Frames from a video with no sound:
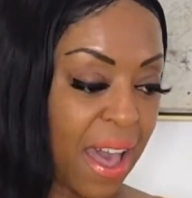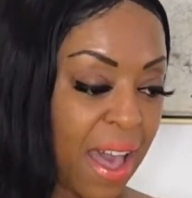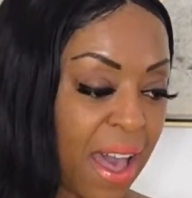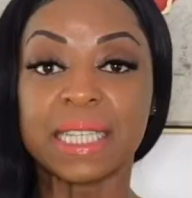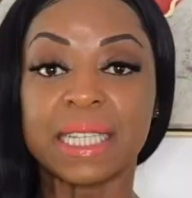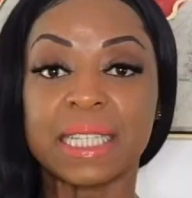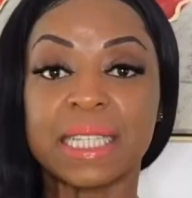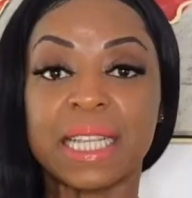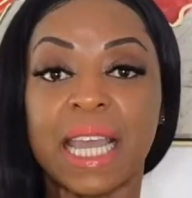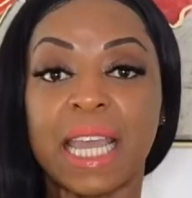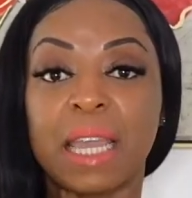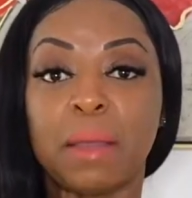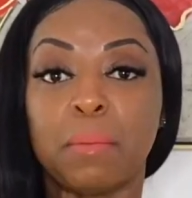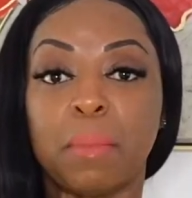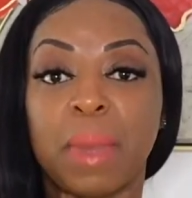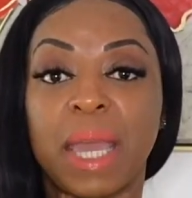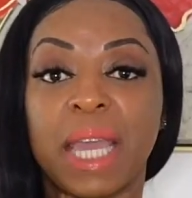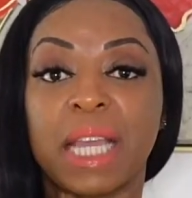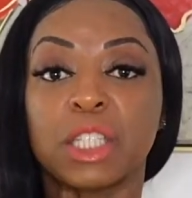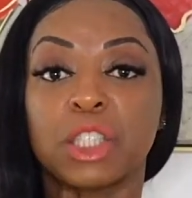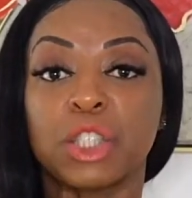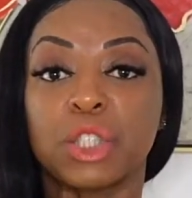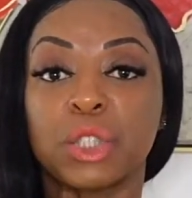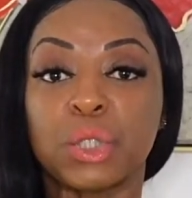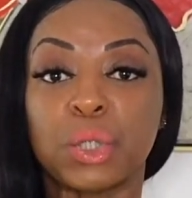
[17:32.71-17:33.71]
Today
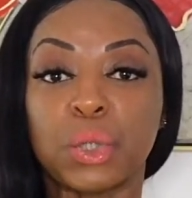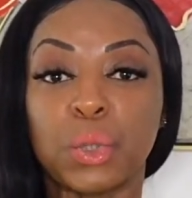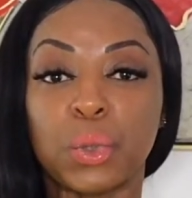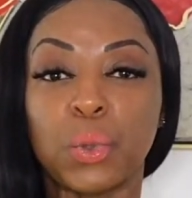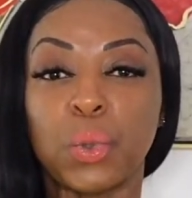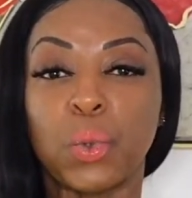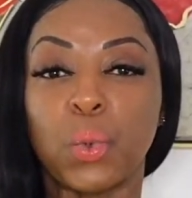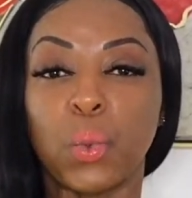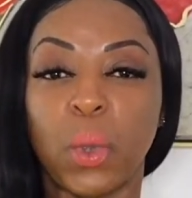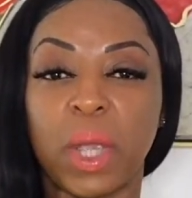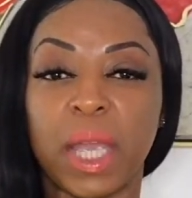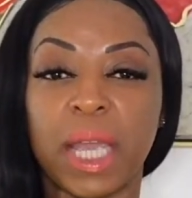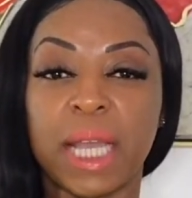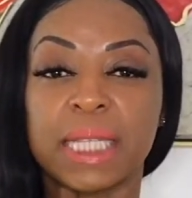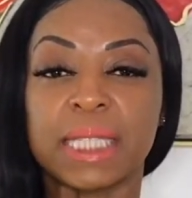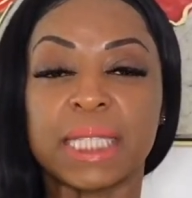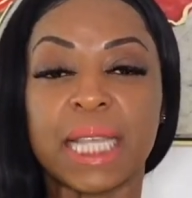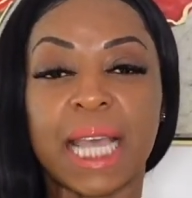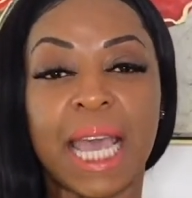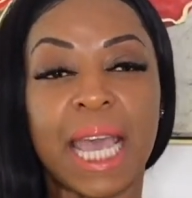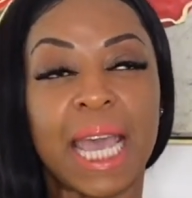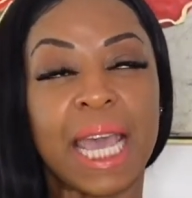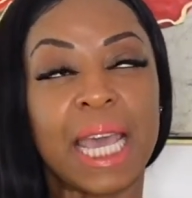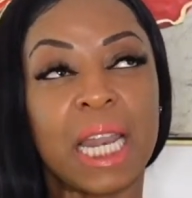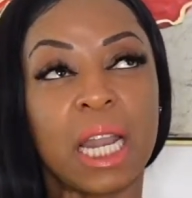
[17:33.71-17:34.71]
makes 2 weeks
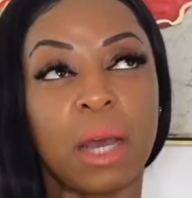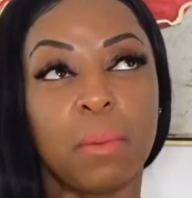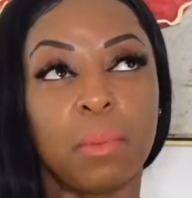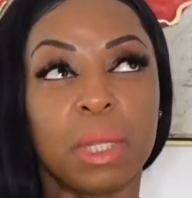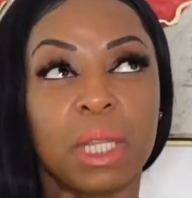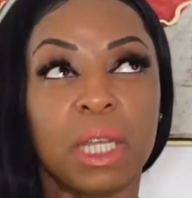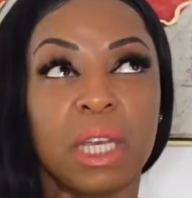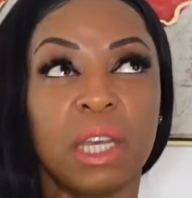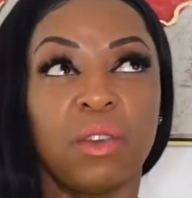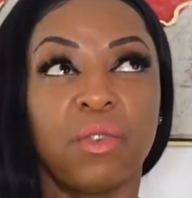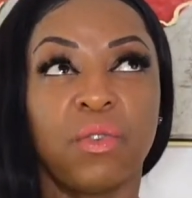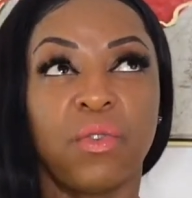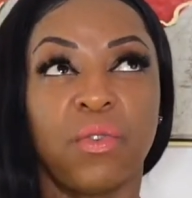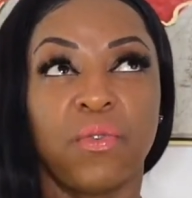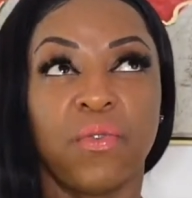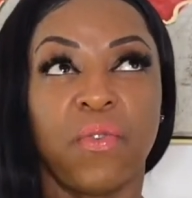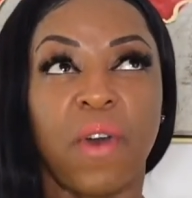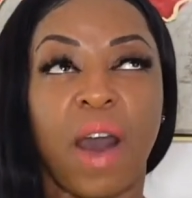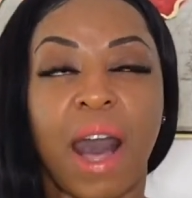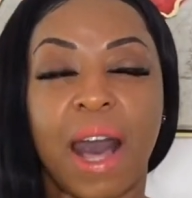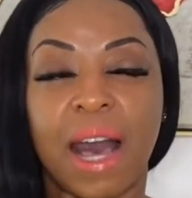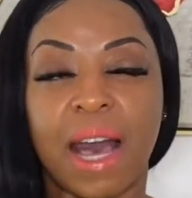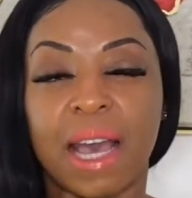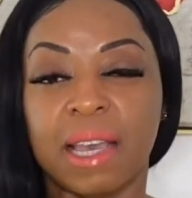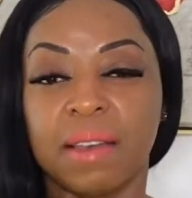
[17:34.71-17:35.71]
and I believe
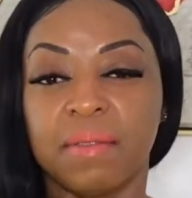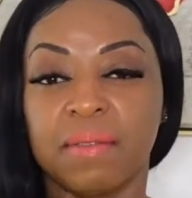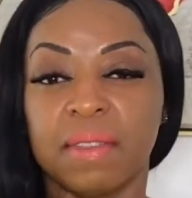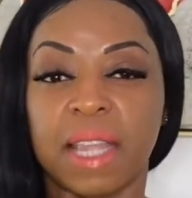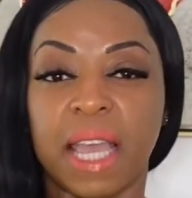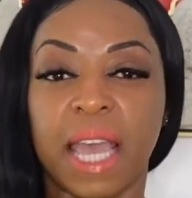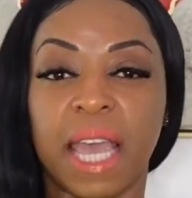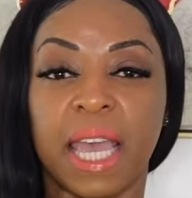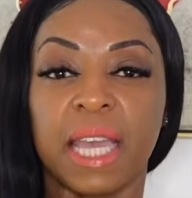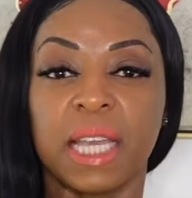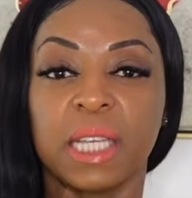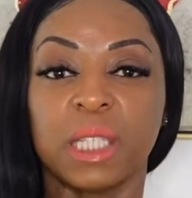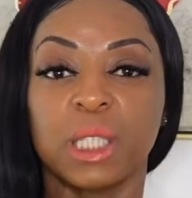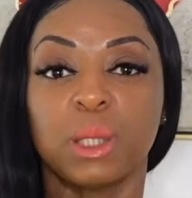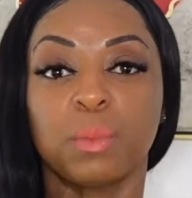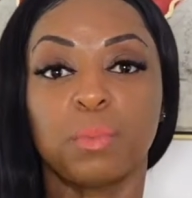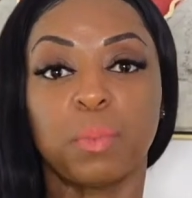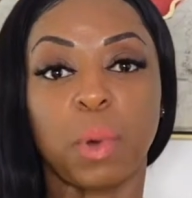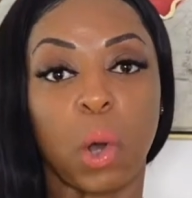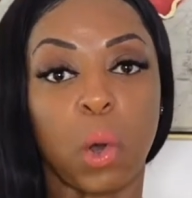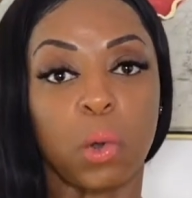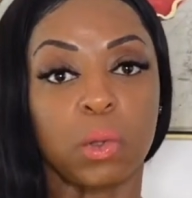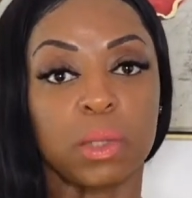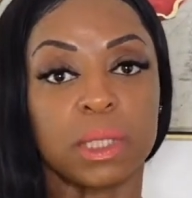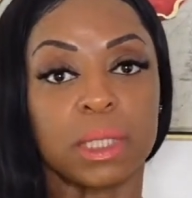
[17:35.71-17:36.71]
5 days
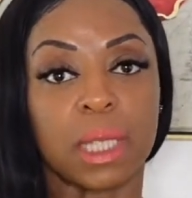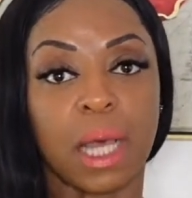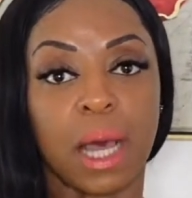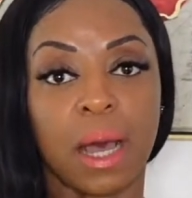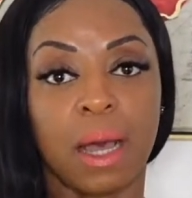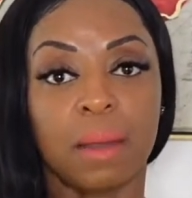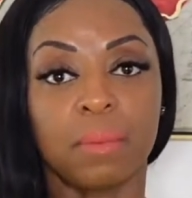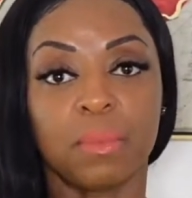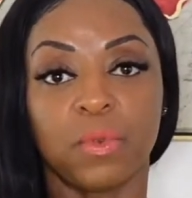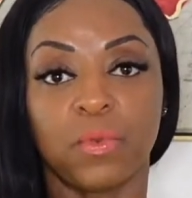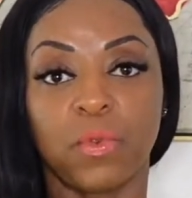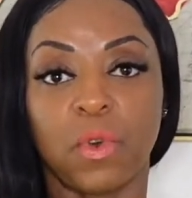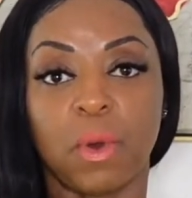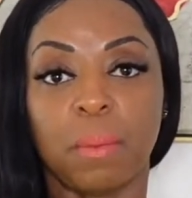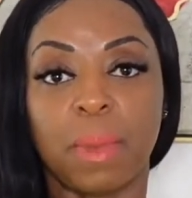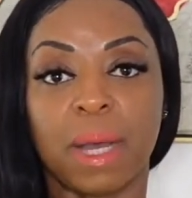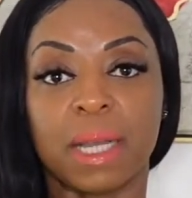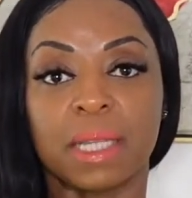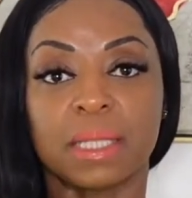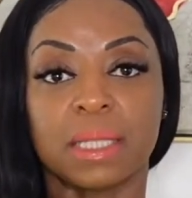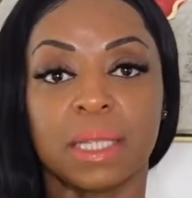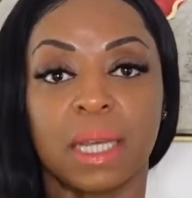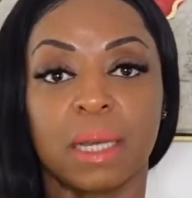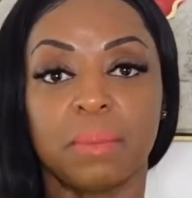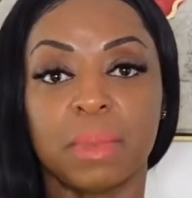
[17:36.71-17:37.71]
post-op for my
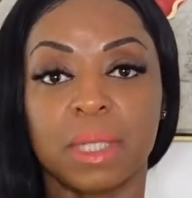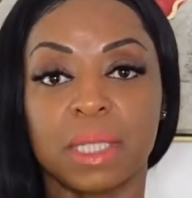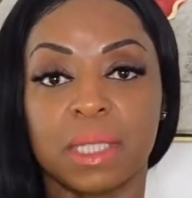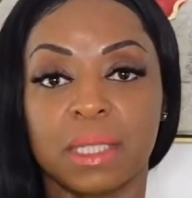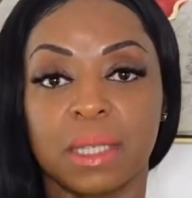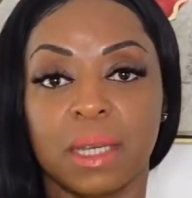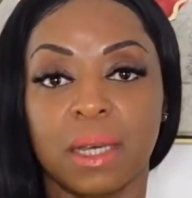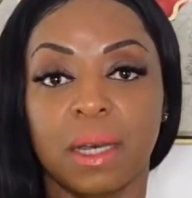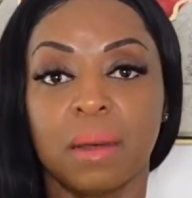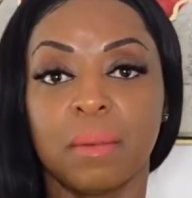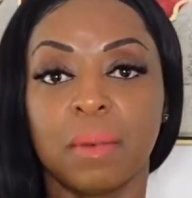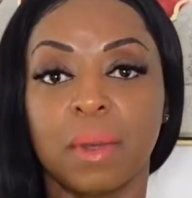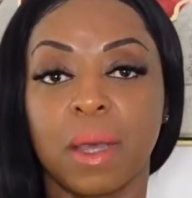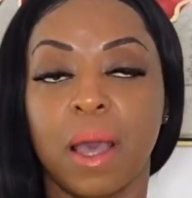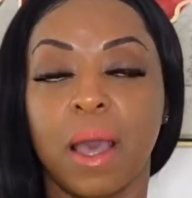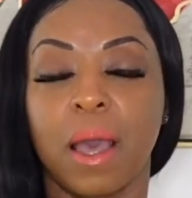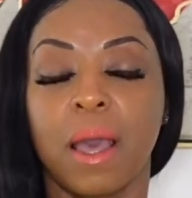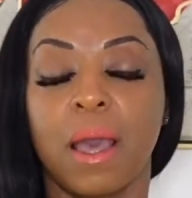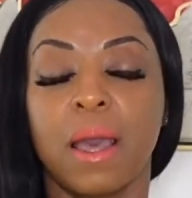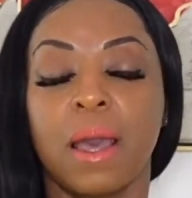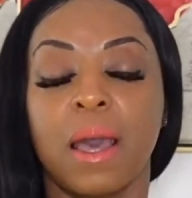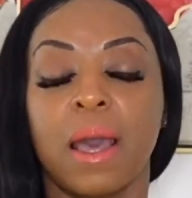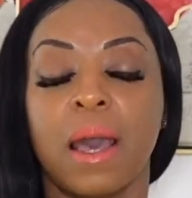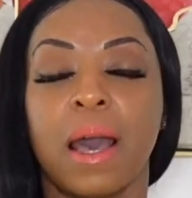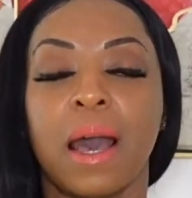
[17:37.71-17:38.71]
tummy tuck.
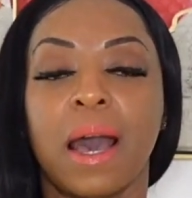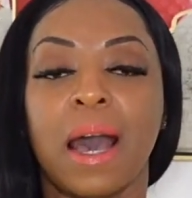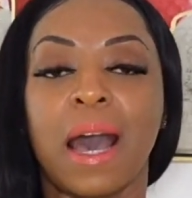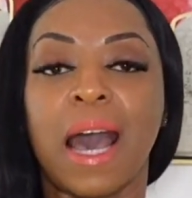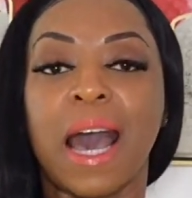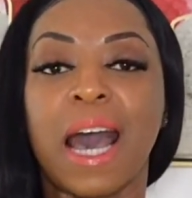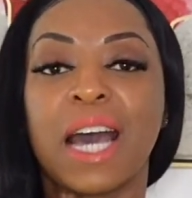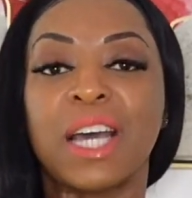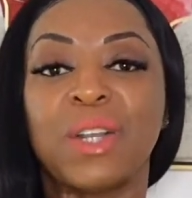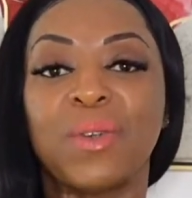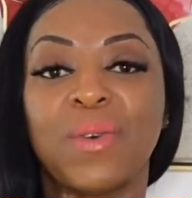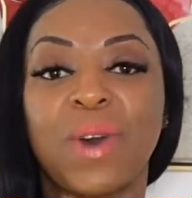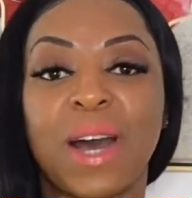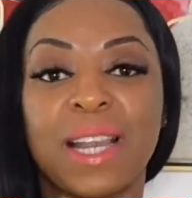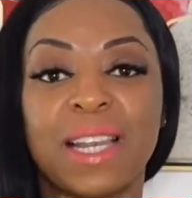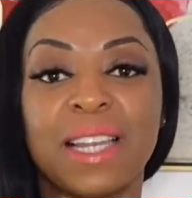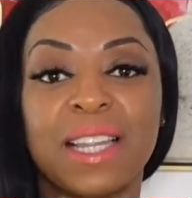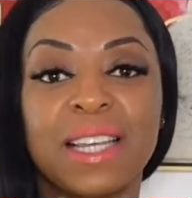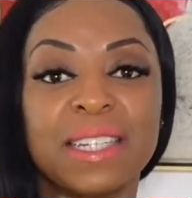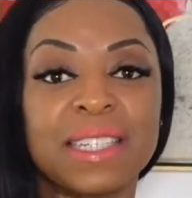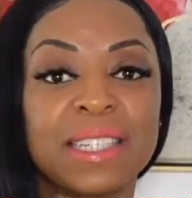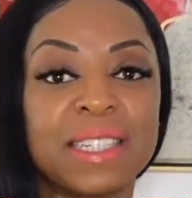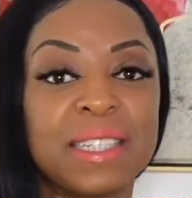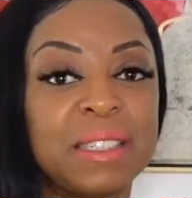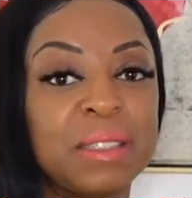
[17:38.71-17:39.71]
How do I
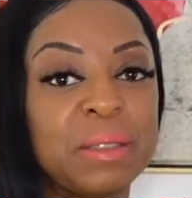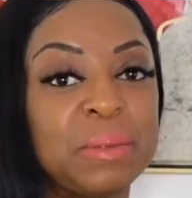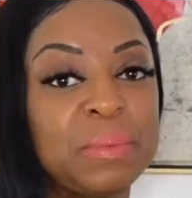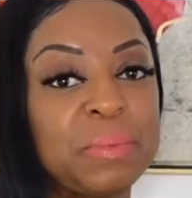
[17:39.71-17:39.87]
look?